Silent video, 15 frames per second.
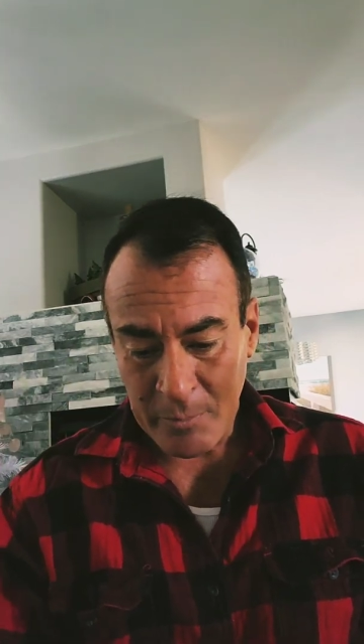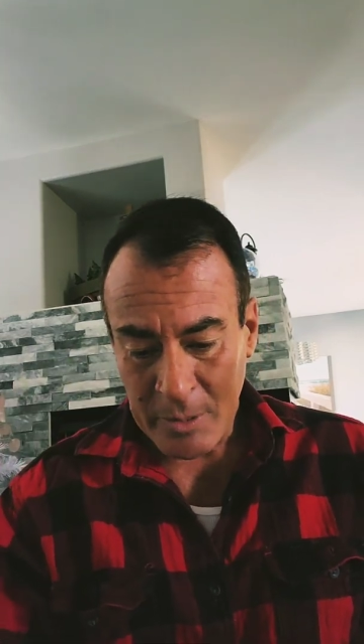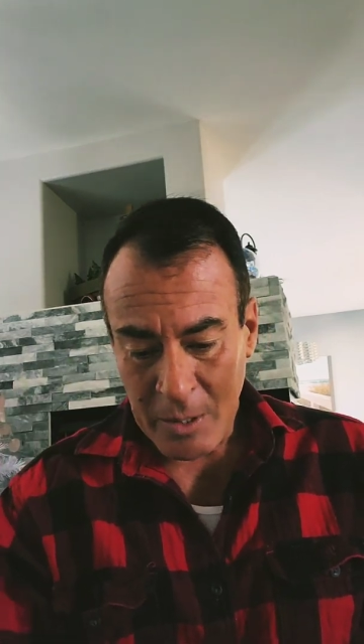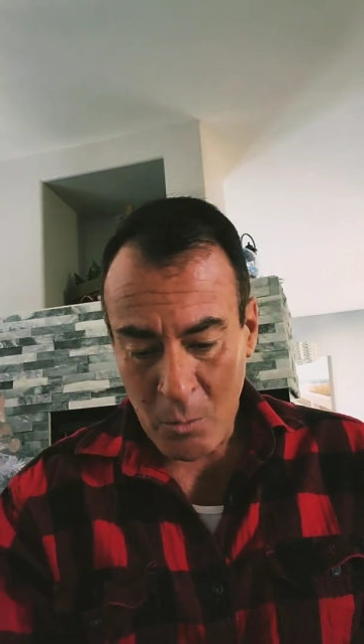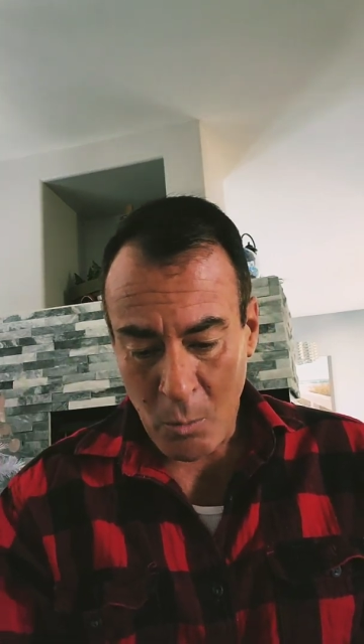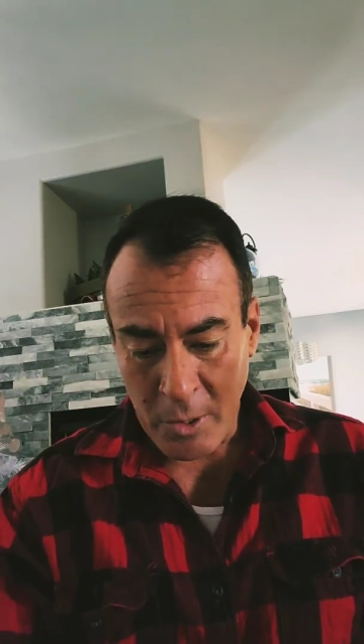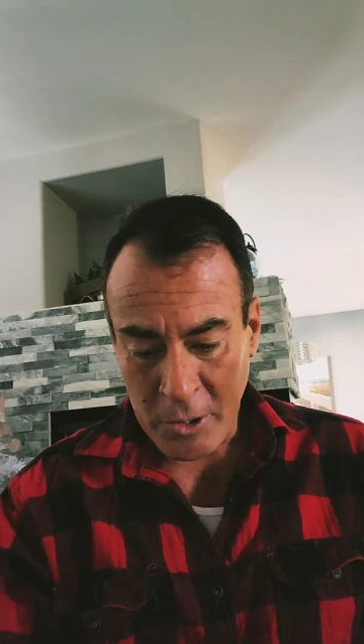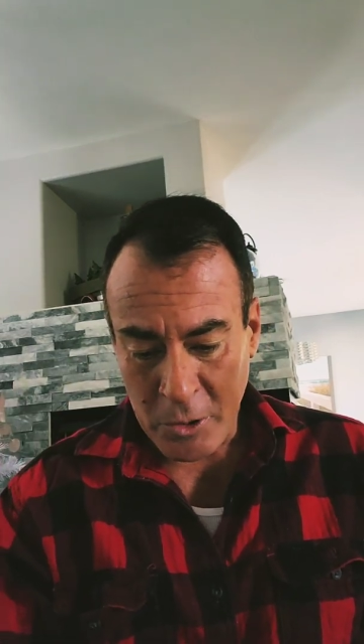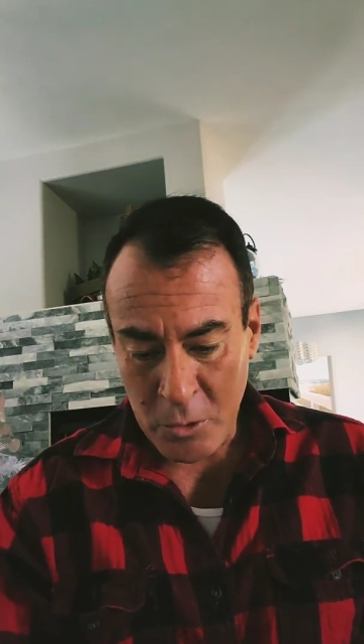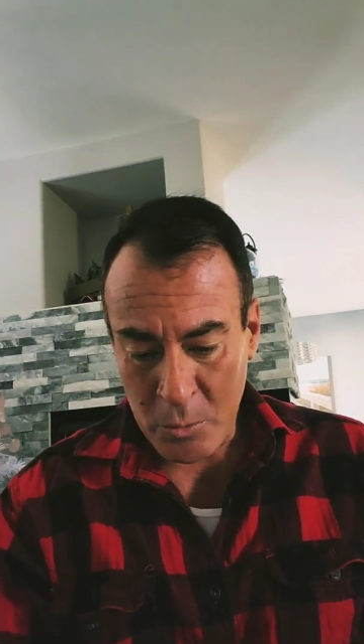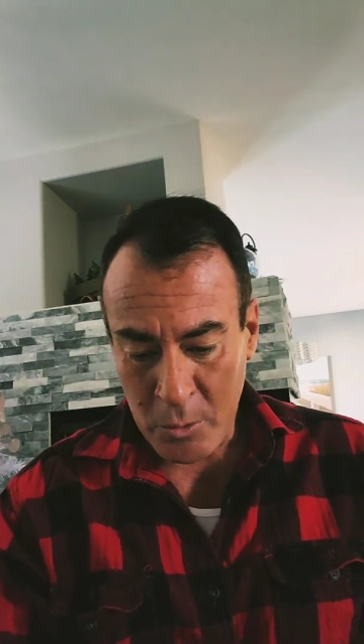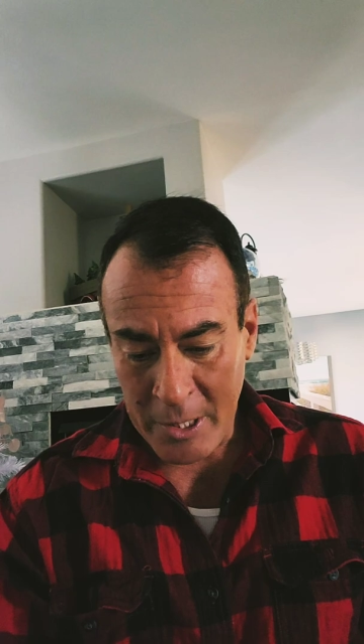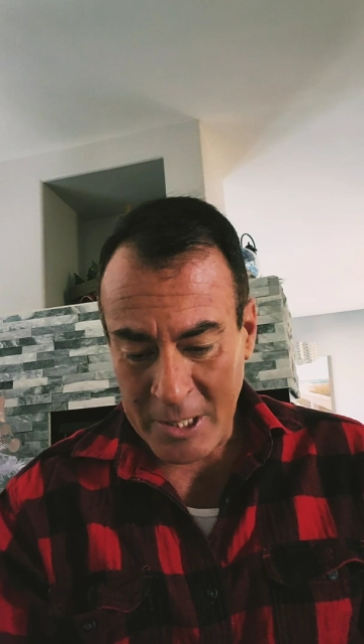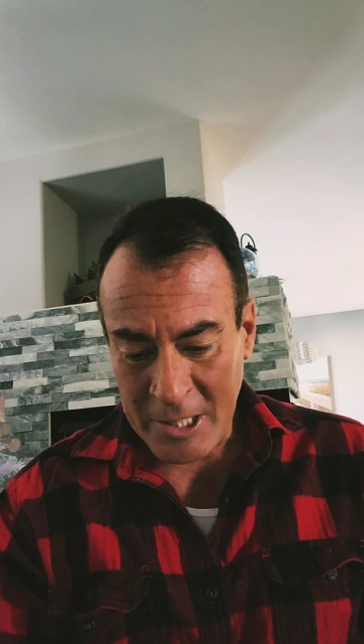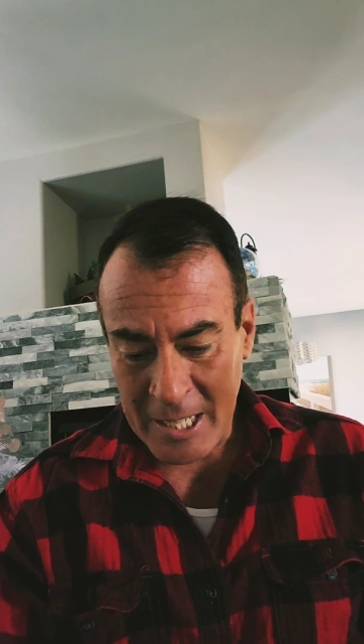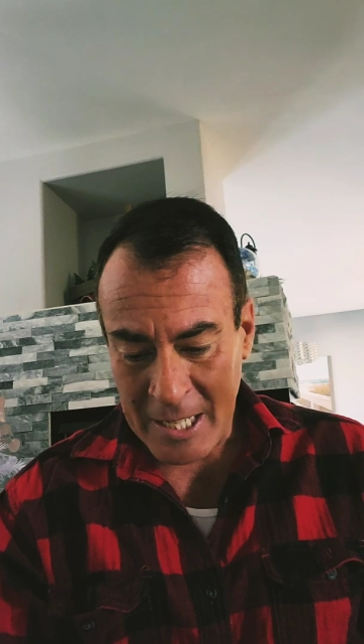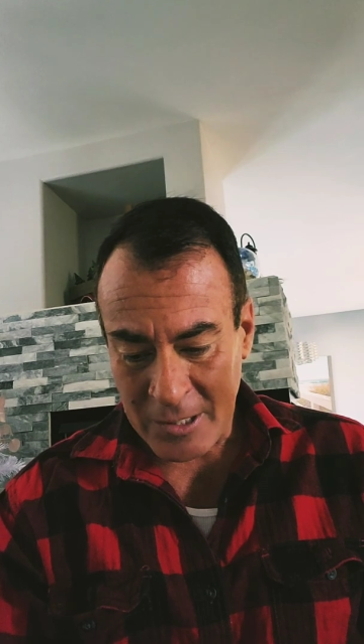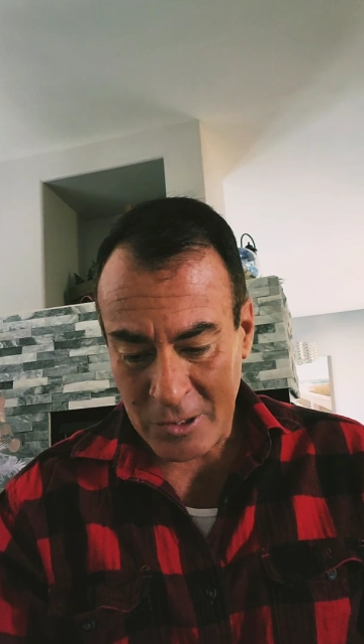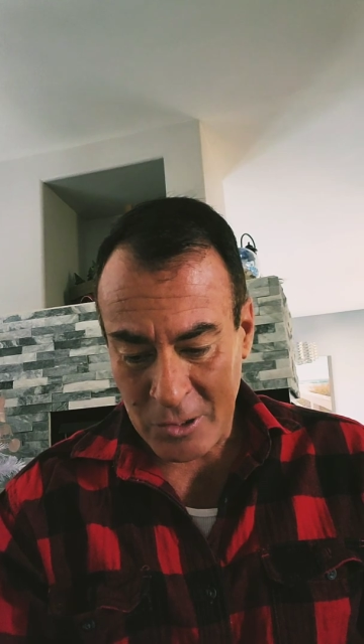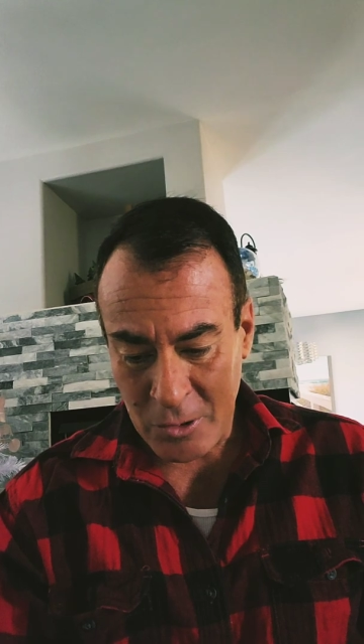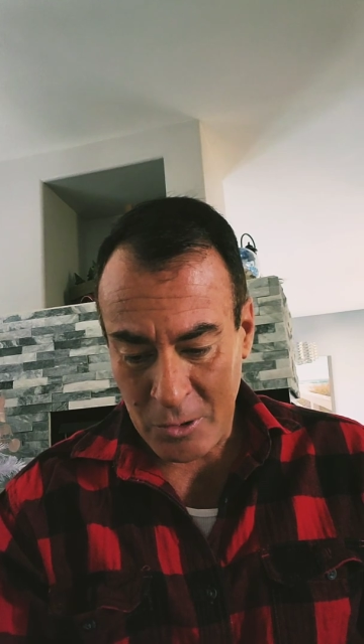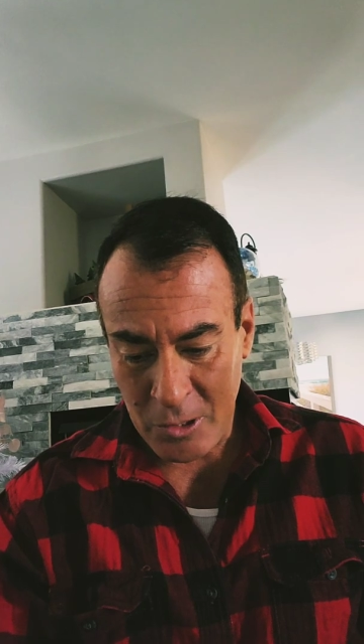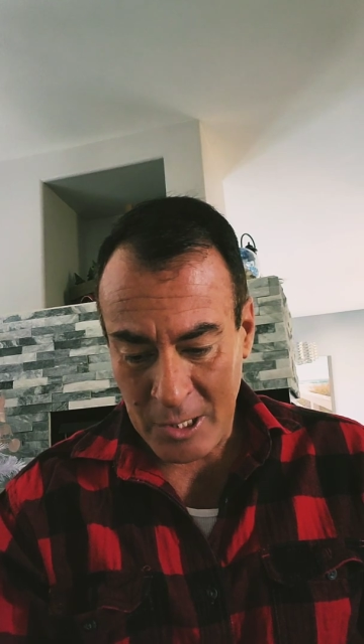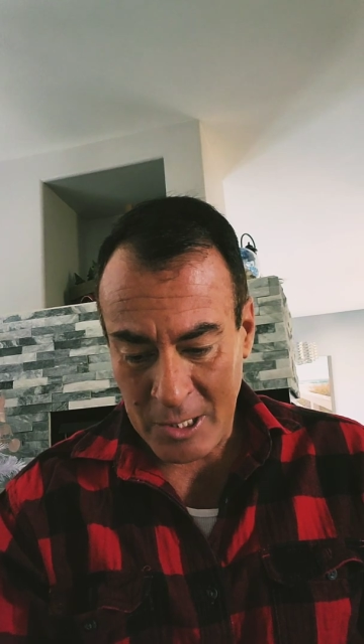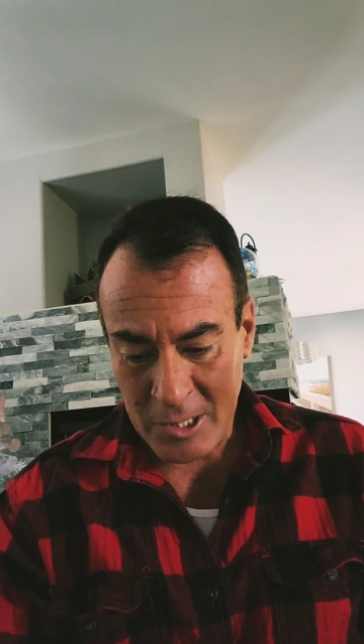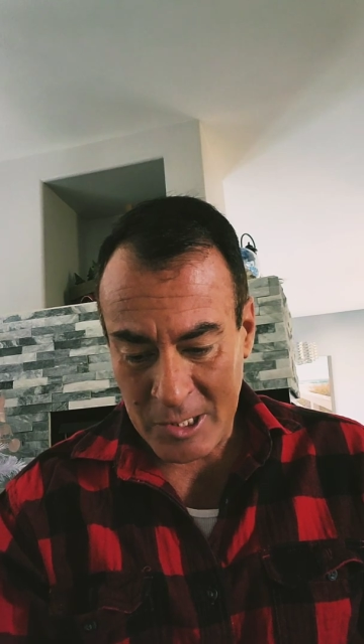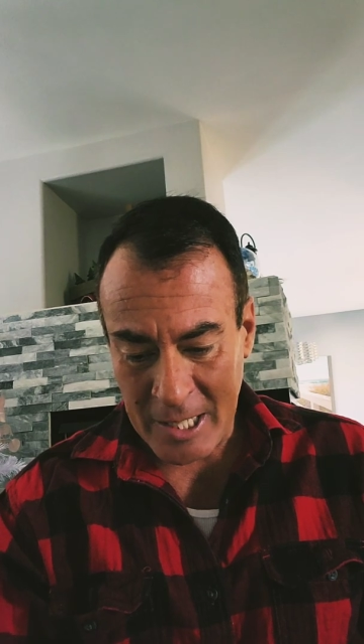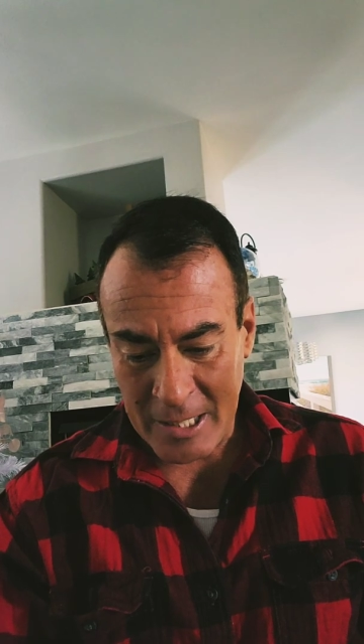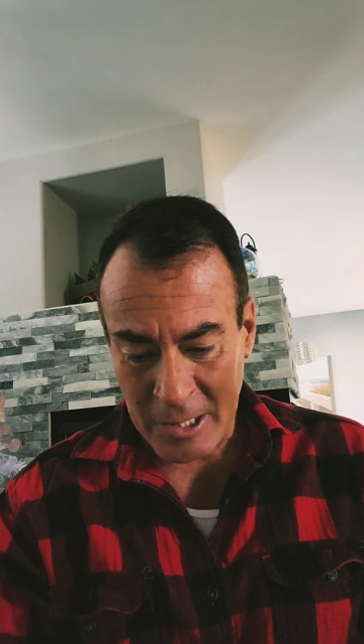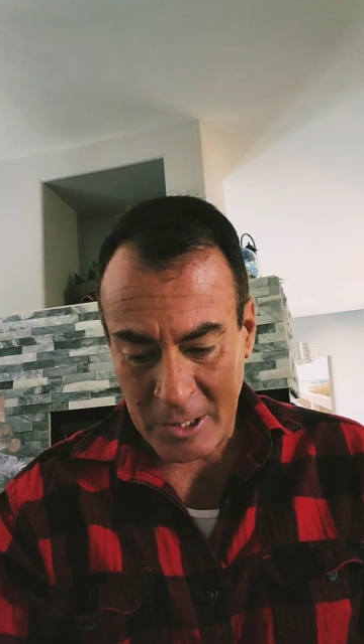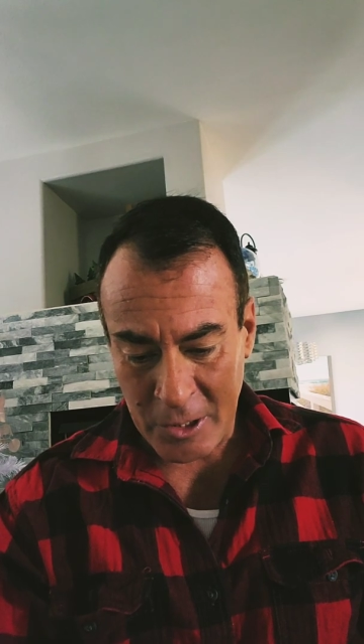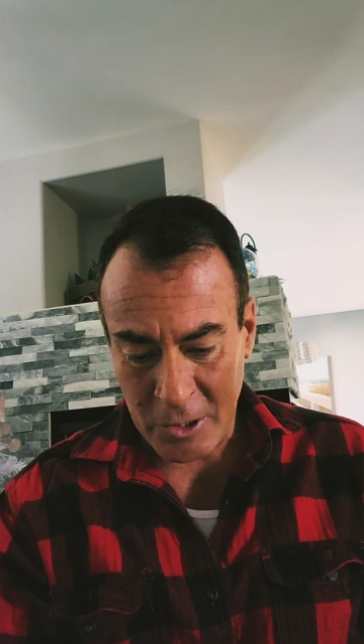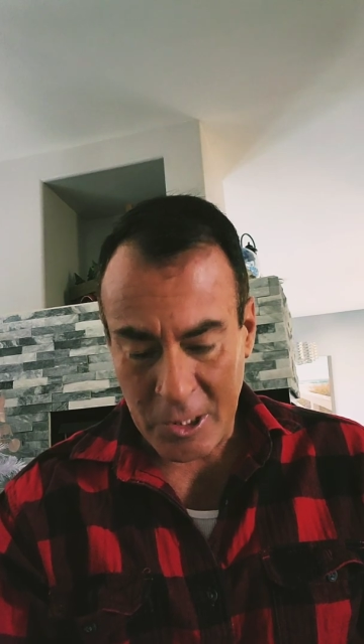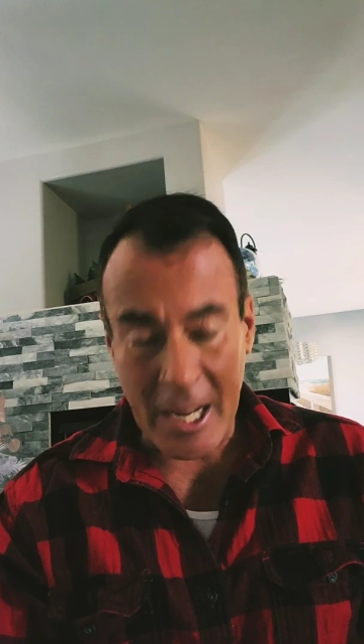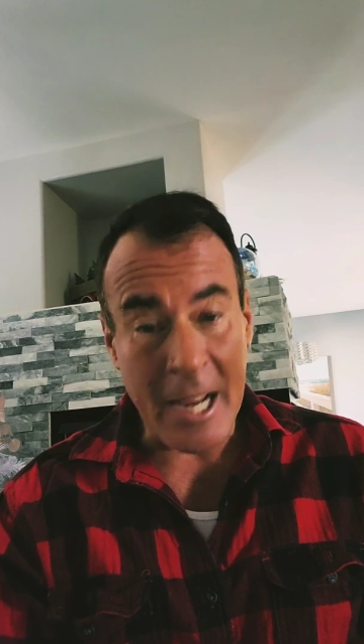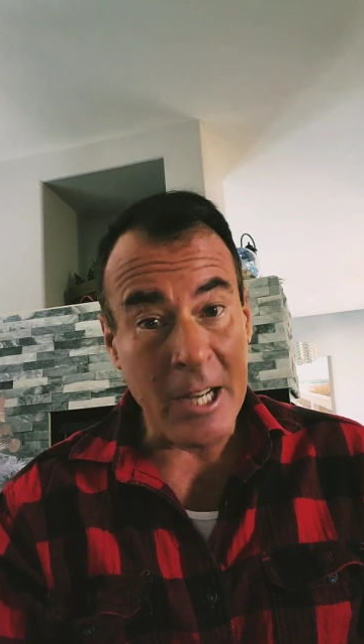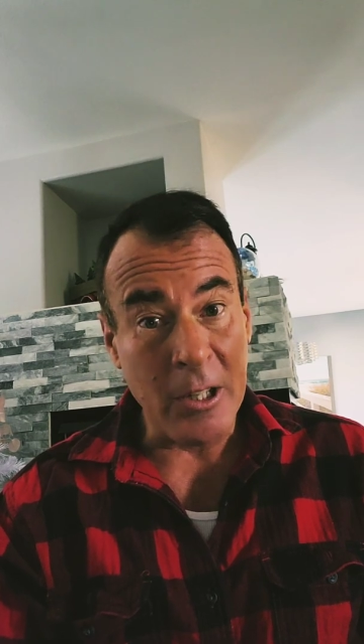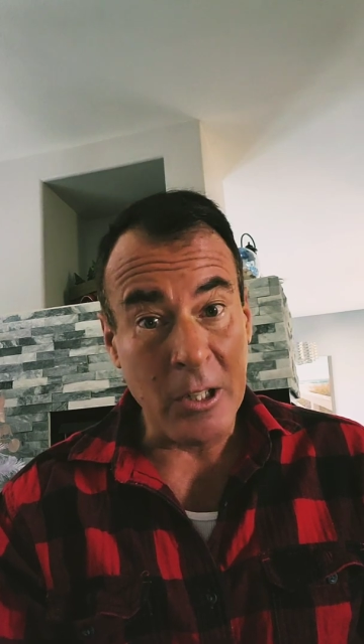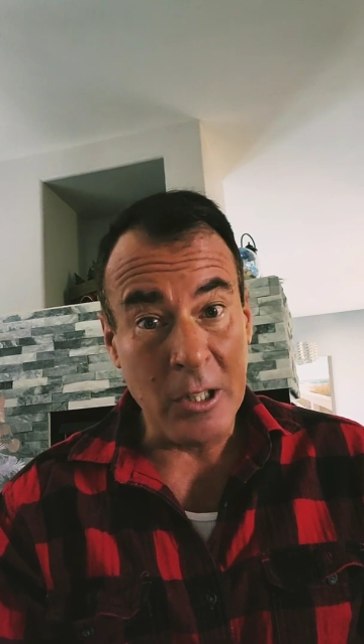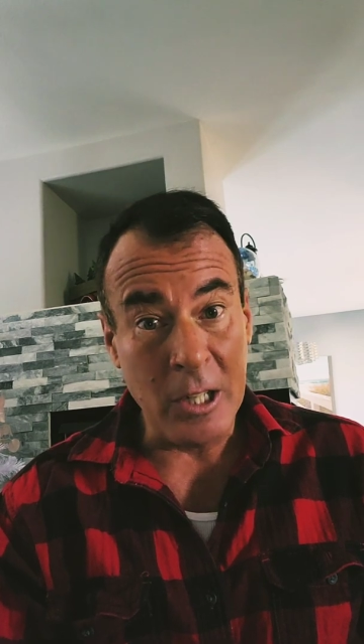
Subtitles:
When you reach out to the senators and